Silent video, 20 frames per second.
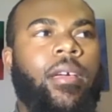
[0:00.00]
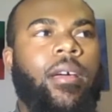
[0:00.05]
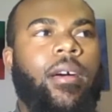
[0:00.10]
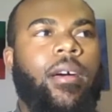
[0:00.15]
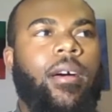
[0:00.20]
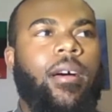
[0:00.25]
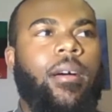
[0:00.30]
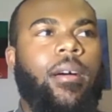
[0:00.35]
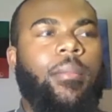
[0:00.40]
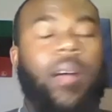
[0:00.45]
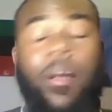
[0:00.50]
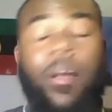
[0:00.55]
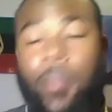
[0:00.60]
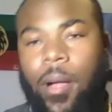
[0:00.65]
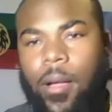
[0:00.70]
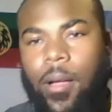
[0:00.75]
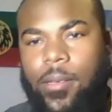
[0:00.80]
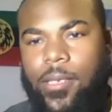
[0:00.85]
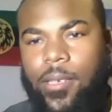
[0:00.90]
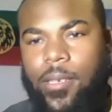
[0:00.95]
I'm
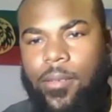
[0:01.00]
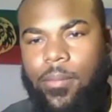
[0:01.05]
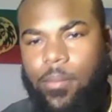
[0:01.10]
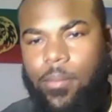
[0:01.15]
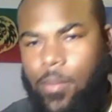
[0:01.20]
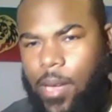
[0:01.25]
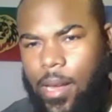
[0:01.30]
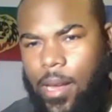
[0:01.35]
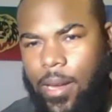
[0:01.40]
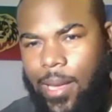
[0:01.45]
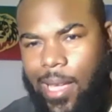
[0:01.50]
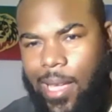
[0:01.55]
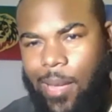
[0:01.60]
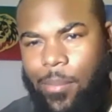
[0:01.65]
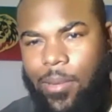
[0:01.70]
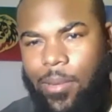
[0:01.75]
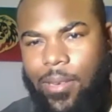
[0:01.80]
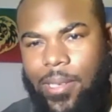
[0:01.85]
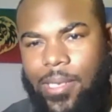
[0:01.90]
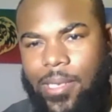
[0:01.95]
also not a
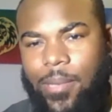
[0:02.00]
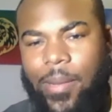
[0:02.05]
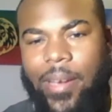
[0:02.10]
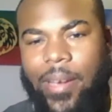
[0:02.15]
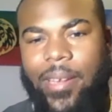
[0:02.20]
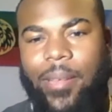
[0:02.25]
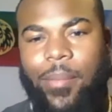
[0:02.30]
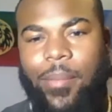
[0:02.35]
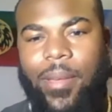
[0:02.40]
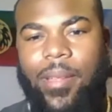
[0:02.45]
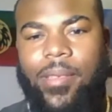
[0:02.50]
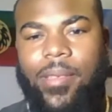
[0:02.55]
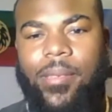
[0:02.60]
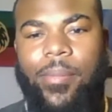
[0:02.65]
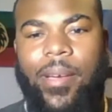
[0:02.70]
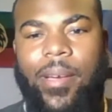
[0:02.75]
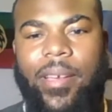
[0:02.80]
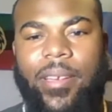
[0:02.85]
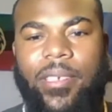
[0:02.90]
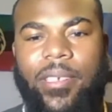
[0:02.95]
capitalist by any means,
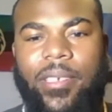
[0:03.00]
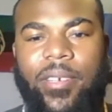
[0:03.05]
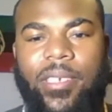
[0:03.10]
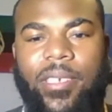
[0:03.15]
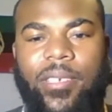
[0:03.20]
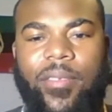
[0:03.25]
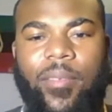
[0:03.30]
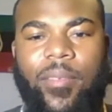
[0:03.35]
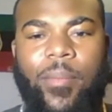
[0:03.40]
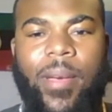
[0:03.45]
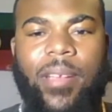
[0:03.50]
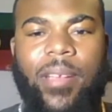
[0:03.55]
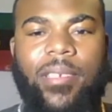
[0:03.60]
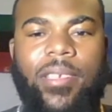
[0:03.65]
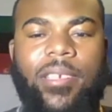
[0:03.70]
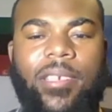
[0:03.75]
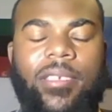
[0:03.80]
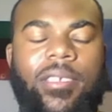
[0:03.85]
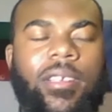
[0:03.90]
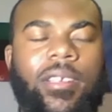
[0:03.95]
by any stretch of the
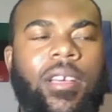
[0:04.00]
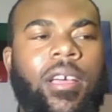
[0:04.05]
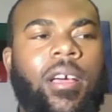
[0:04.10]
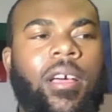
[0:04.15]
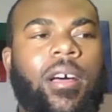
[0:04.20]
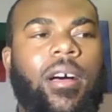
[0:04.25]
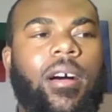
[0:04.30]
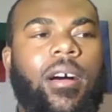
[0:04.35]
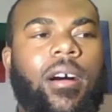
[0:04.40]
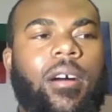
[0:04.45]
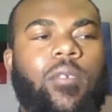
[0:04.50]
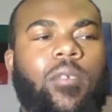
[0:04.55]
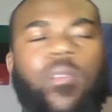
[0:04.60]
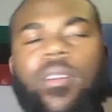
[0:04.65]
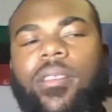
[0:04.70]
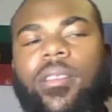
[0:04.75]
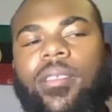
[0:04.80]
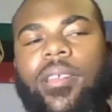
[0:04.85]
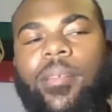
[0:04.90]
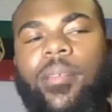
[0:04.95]
imagination.
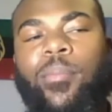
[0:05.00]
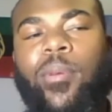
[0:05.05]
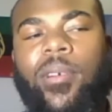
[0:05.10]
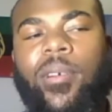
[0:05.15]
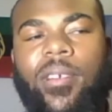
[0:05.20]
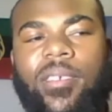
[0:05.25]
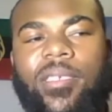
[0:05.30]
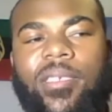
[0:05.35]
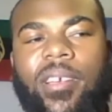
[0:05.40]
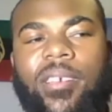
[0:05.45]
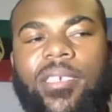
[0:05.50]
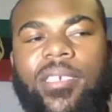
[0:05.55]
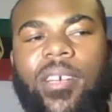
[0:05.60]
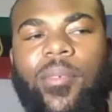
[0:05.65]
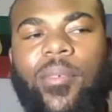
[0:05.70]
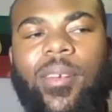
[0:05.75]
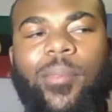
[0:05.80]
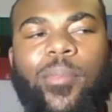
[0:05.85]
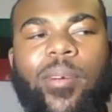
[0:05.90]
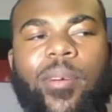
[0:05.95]
One important distinction I
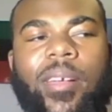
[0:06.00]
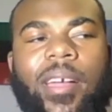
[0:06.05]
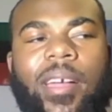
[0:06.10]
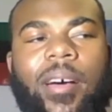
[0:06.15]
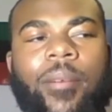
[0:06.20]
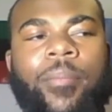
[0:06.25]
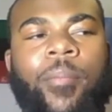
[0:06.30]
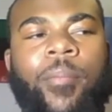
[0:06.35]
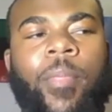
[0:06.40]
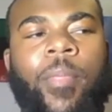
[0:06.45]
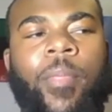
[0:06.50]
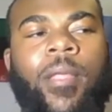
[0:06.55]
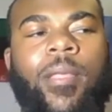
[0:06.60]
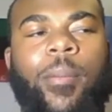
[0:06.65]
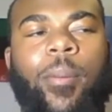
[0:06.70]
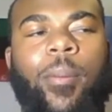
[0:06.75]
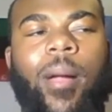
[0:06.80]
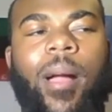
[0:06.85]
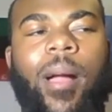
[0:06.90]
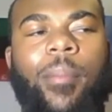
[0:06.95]
want to point out: the
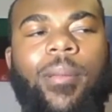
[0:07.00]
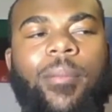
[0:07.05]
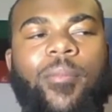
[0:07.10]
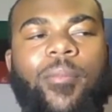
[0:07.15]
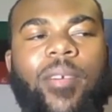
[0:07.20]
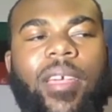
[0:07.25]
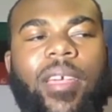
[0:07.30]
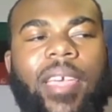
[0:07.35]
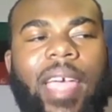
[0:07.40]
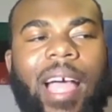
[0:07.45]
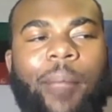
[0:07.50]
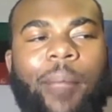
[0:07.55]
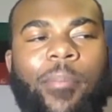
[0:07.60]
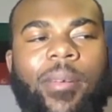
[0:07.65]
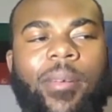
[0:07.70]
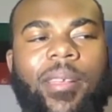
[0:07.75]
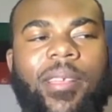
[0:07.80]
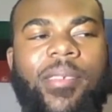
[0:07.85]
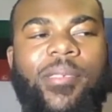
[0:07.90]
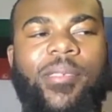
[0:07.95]
problem with
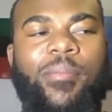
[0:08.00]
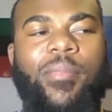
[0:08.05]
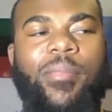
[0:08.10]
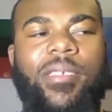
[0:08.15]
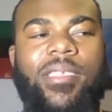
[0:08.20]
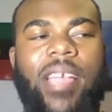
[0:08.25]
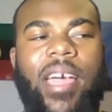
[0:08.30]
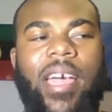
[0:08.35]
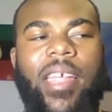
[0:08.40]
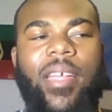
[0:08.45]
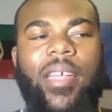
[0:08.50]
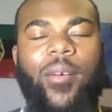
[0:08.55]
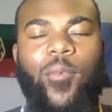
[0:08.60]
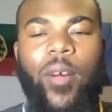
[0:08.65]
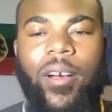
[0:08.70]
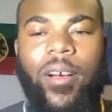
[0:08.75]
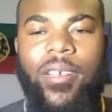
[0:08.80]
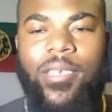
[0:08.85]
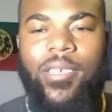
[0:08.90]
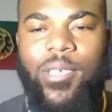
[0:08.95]
capitalism is that it
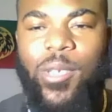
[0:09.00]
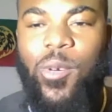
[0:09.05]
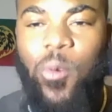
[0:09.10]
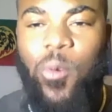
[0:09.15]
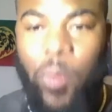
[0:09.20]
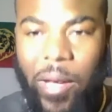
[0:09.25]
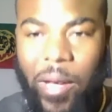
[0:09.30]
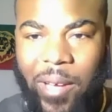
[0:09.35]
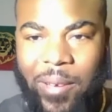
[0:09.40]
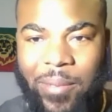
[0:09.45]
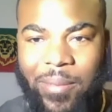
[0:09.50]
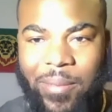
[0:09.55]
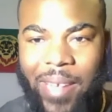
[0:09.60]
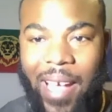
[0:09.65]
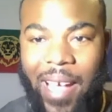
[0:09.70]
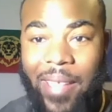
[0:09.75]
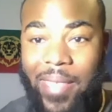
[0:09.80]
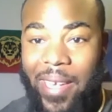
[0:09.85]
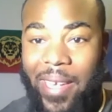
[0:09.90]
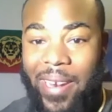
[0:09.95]
works too well,
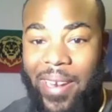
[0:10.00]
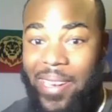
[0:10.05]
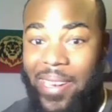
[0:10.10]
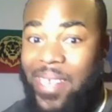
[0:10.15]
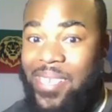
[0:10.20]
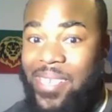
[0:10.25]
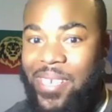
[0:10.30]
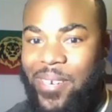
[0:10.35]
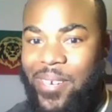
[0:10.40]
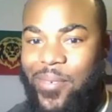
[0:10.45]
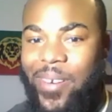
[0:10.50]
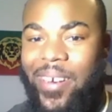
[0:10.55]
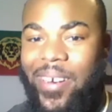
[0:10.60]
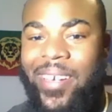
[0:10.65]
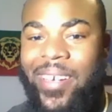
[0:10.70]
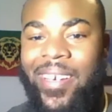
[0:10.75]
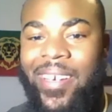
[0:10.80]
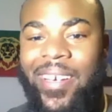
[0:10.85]
not that it doesn't work.